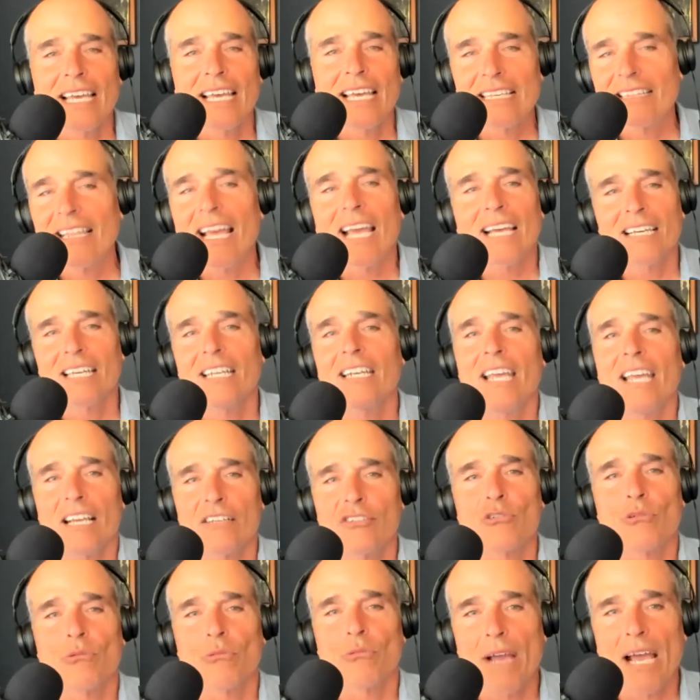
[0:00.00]
like, that
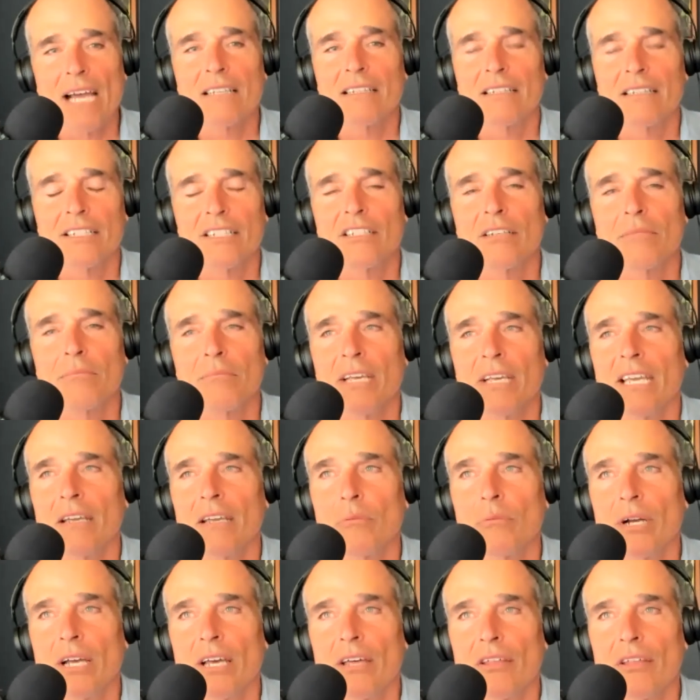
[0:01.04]
connects directly to
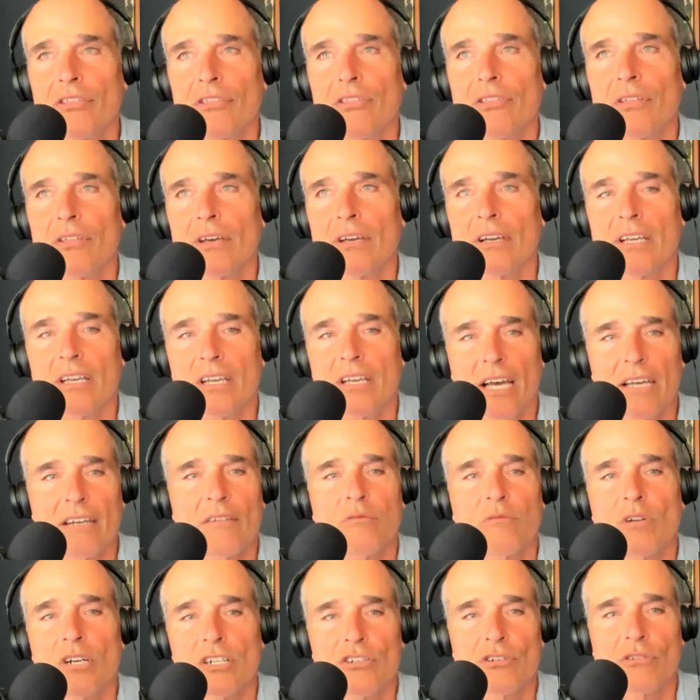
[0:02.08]
me with
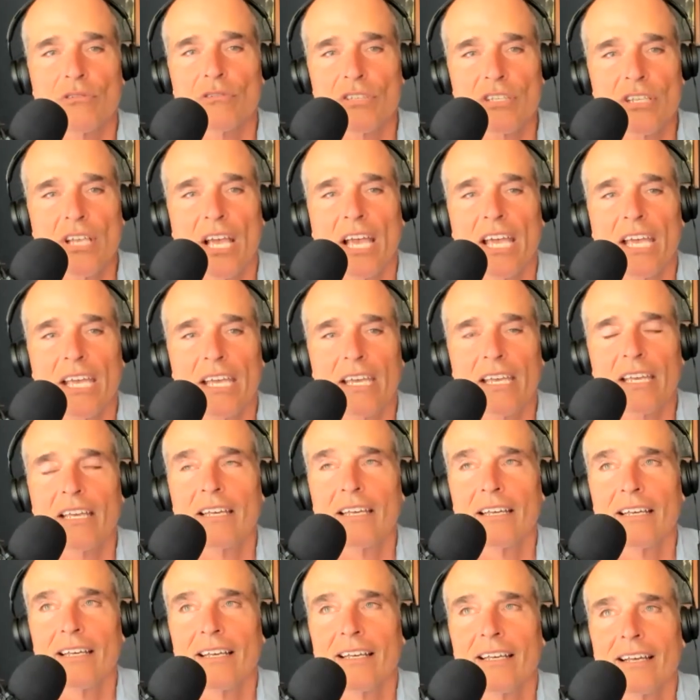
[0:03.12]
kind of what you're saying
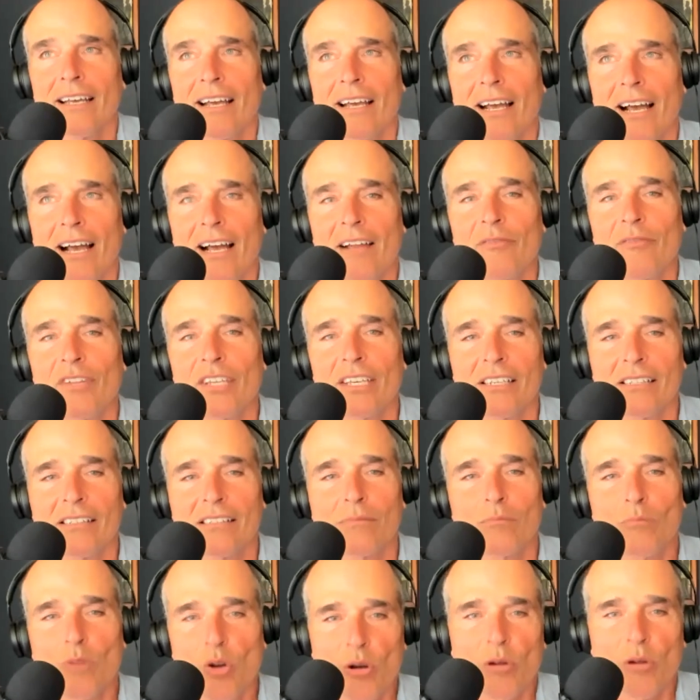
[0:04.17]
on
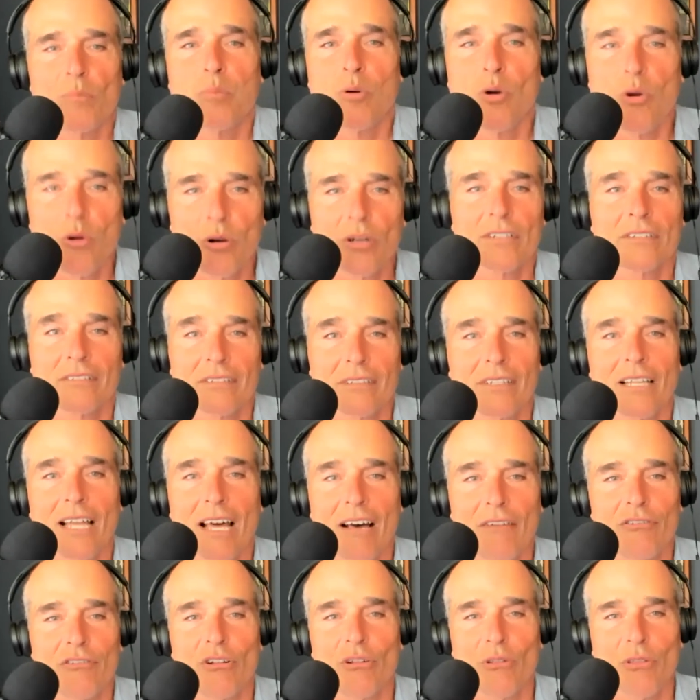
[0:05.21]
this more important
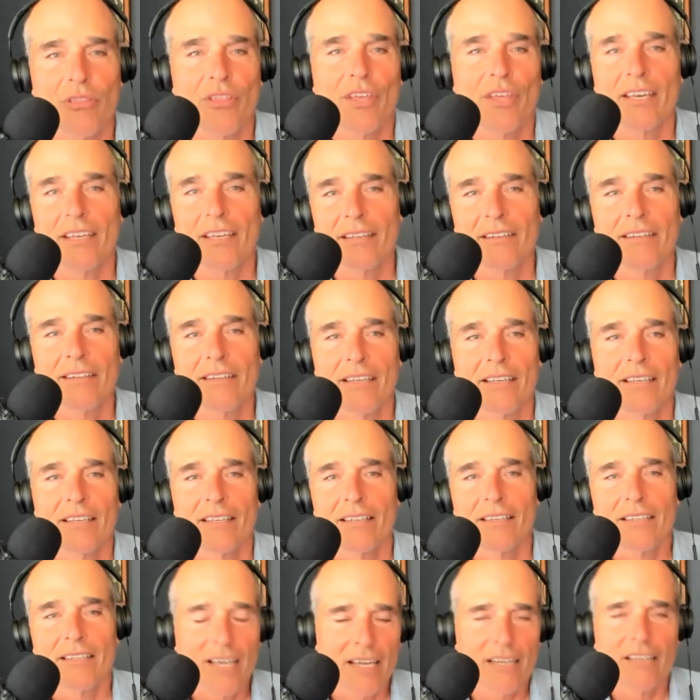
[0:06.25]
level than
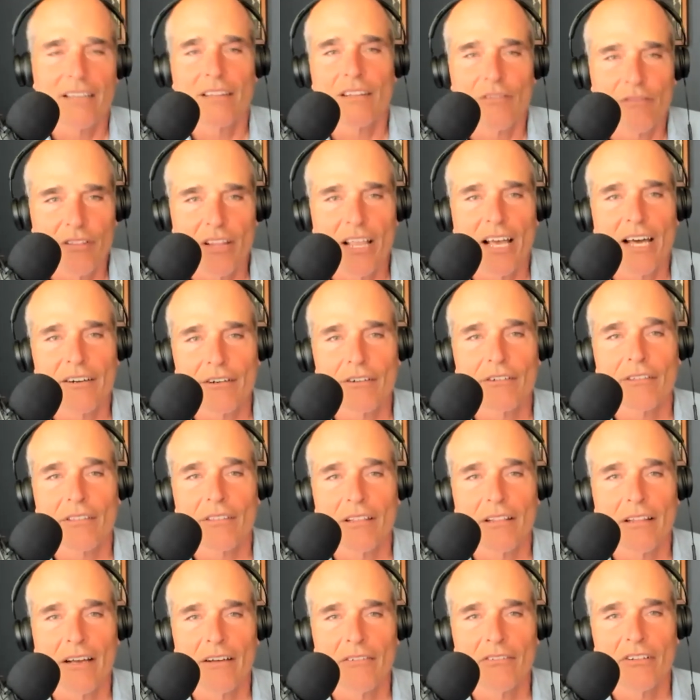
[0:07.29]
kind of the flat
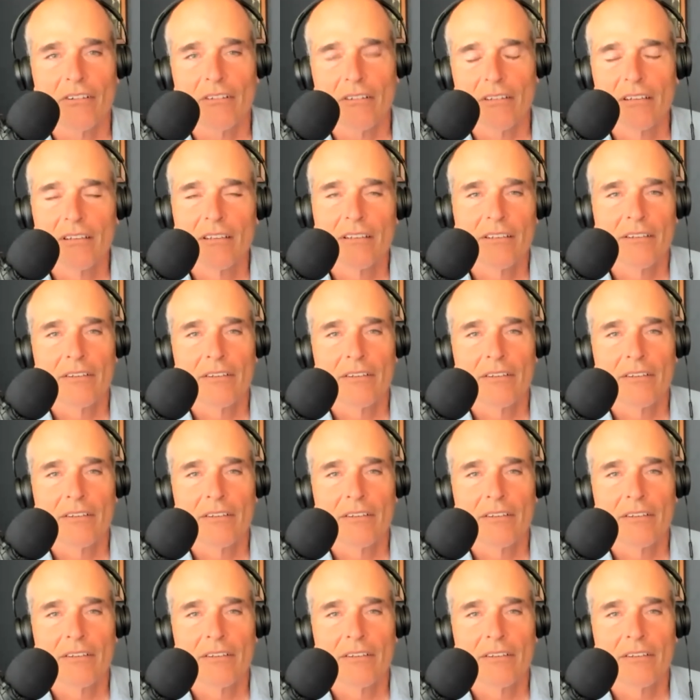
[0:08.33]
earth level.